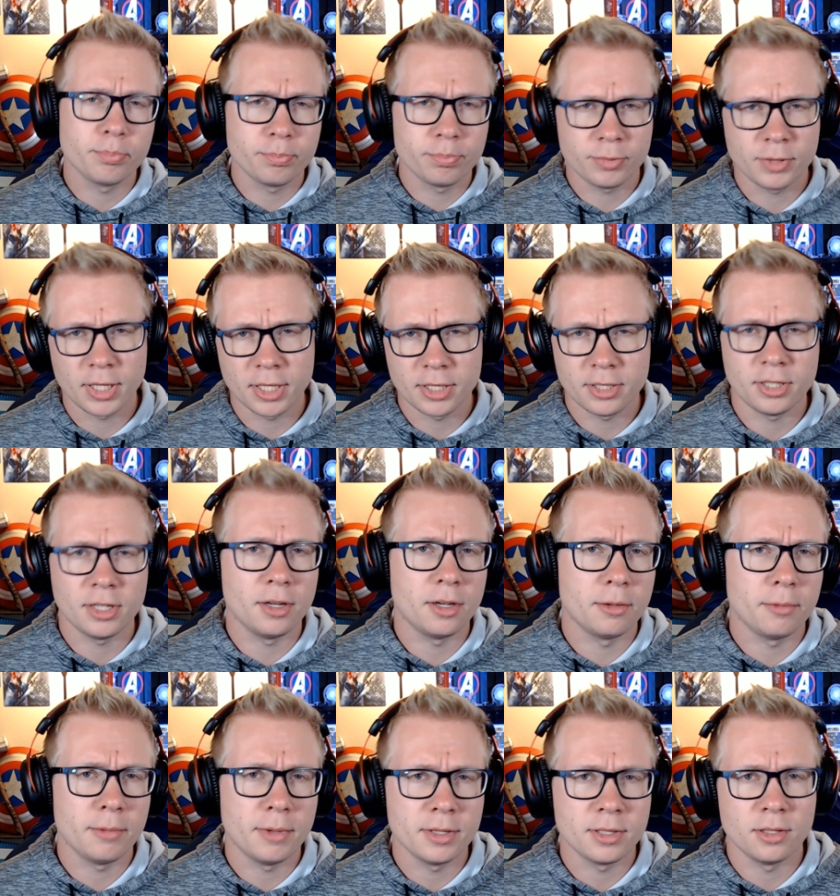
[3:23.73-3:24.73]
touching on
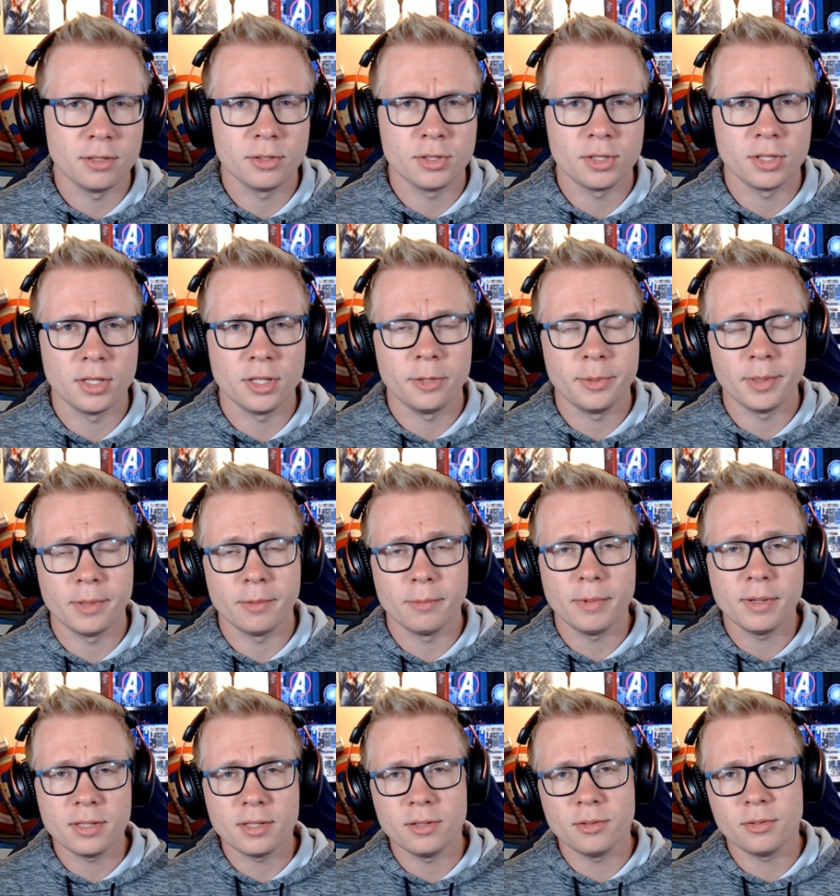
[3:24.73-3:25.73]
resolution a little bit,
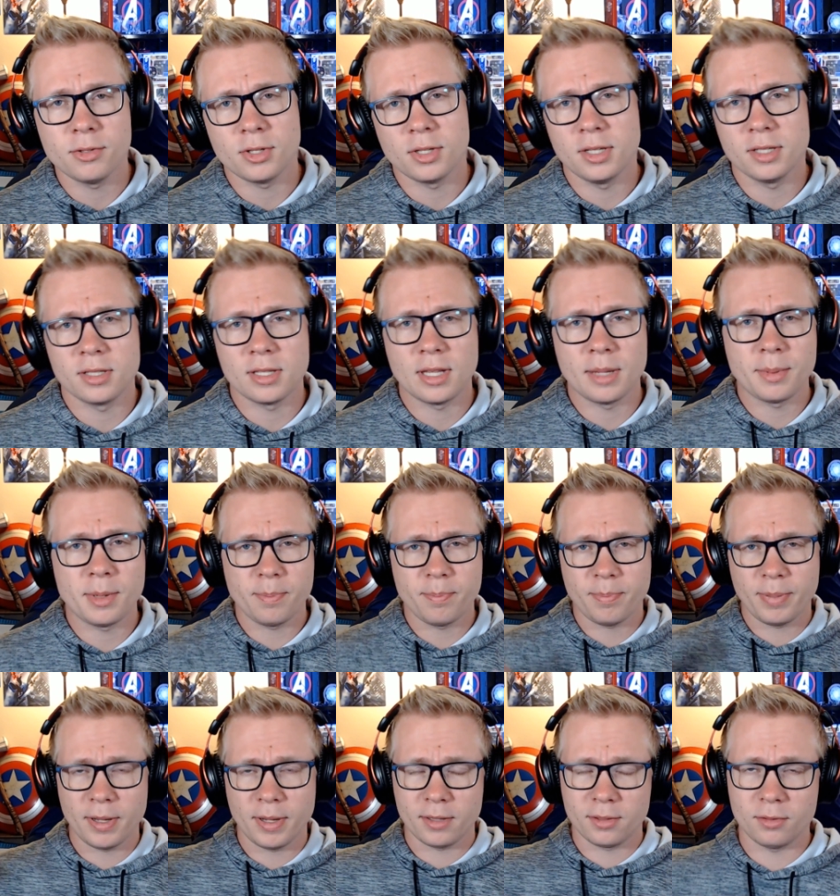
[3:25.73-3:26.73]
resolution is how many
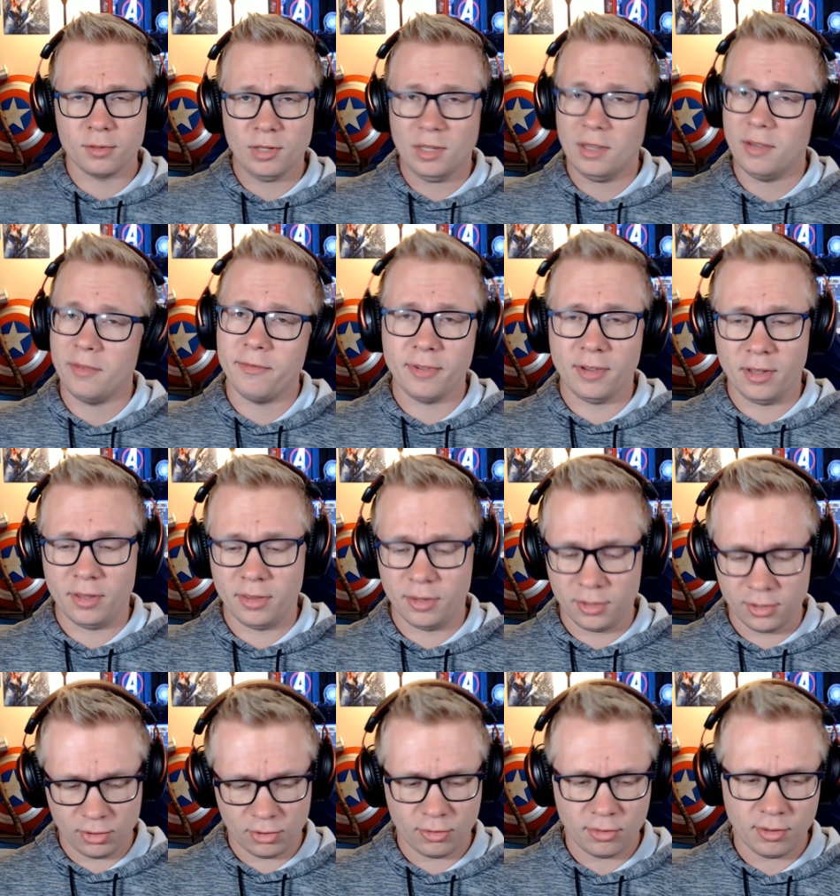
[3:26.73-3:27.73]
pixels you fit on the
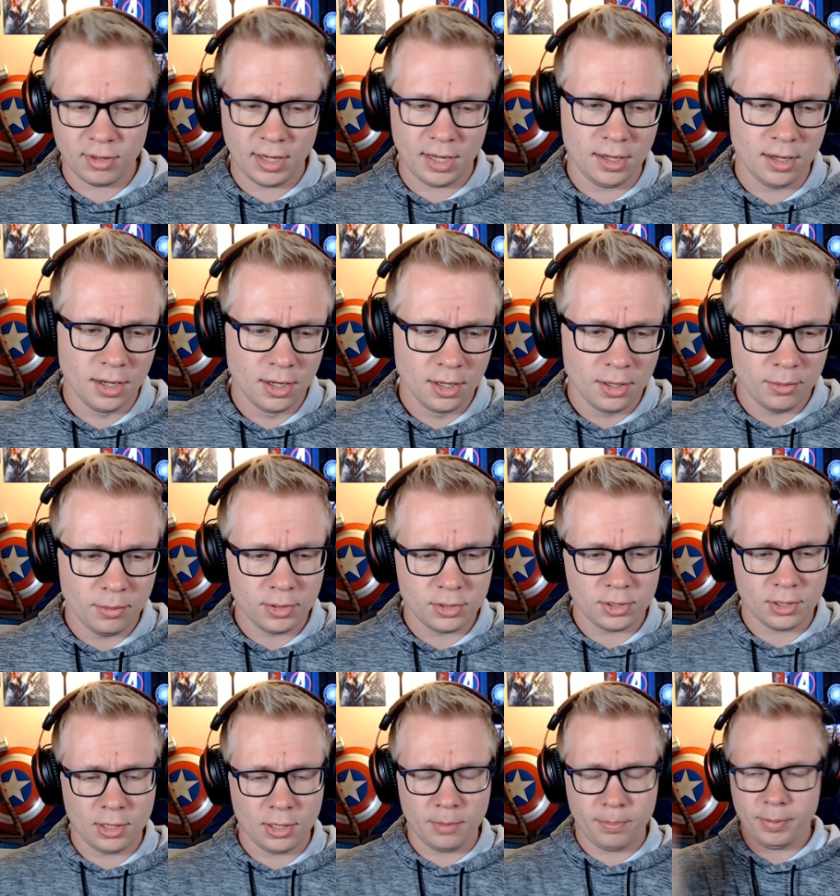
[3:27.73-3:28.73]
screen, which
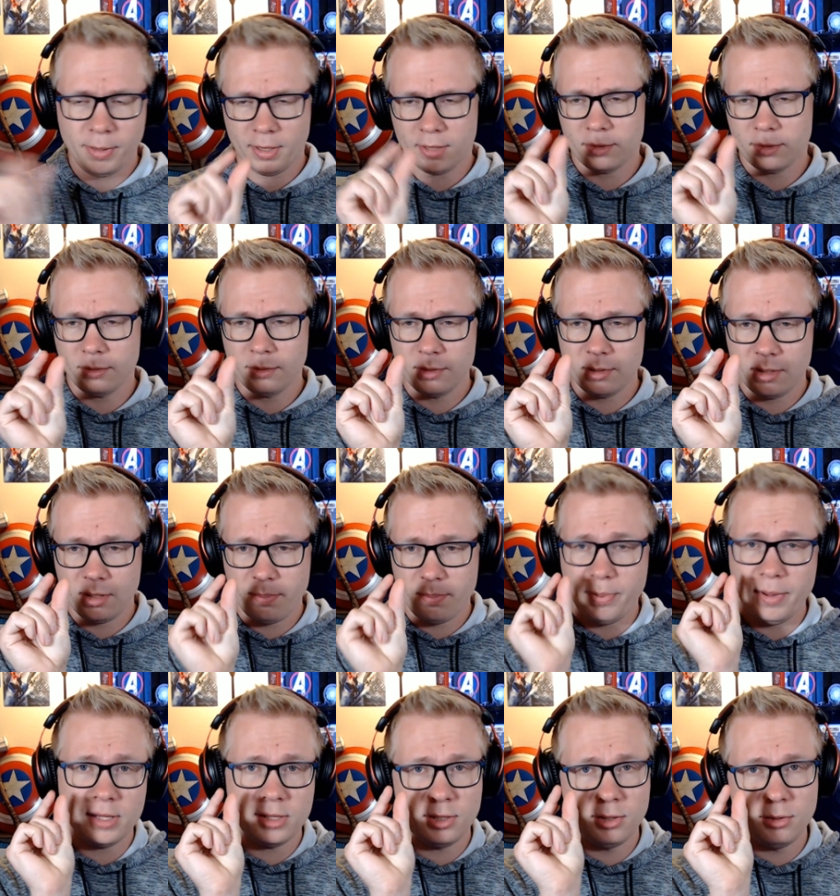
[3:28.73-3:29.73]
a pixel is the
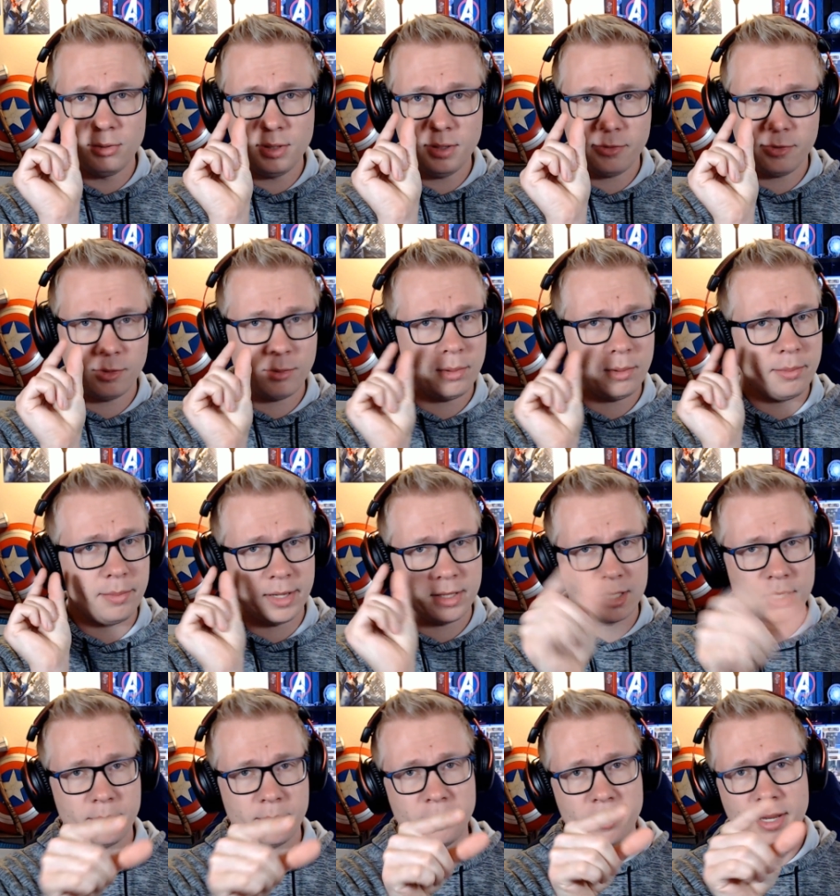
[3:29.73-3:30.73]
base unit for what makes
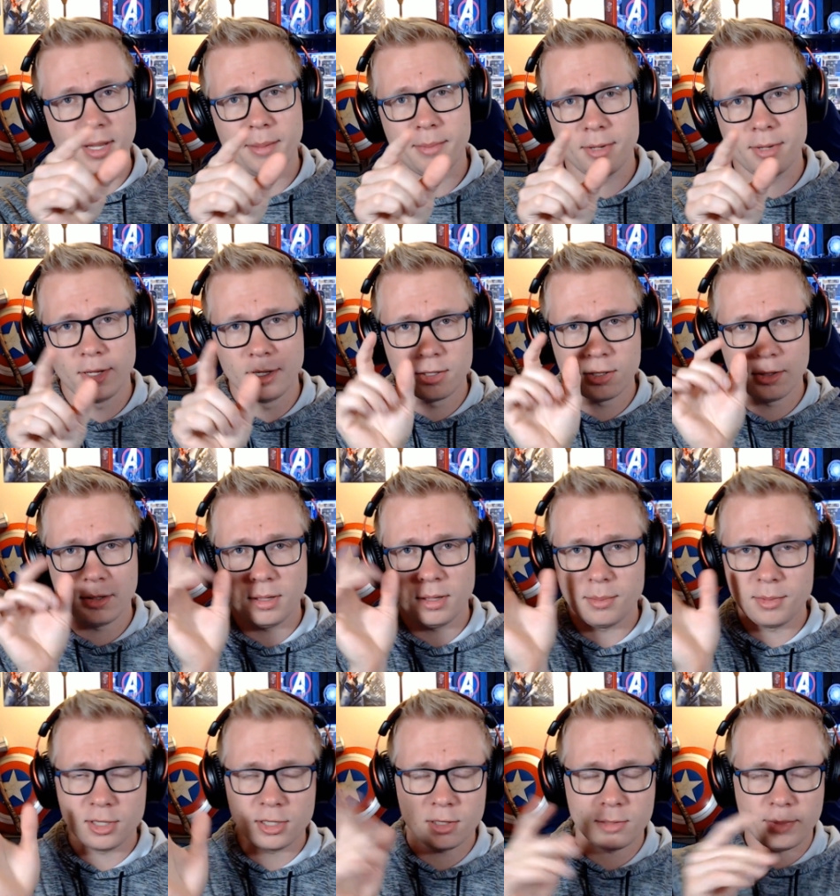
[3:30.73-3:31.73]
up an image. An
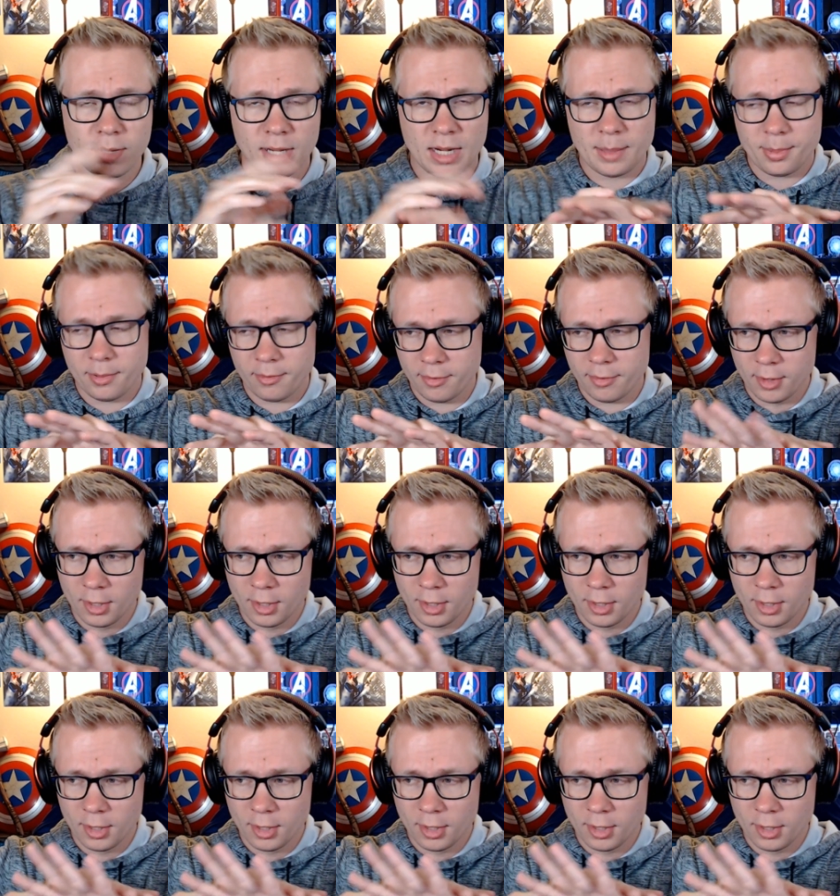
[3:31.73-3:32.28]
image is made up of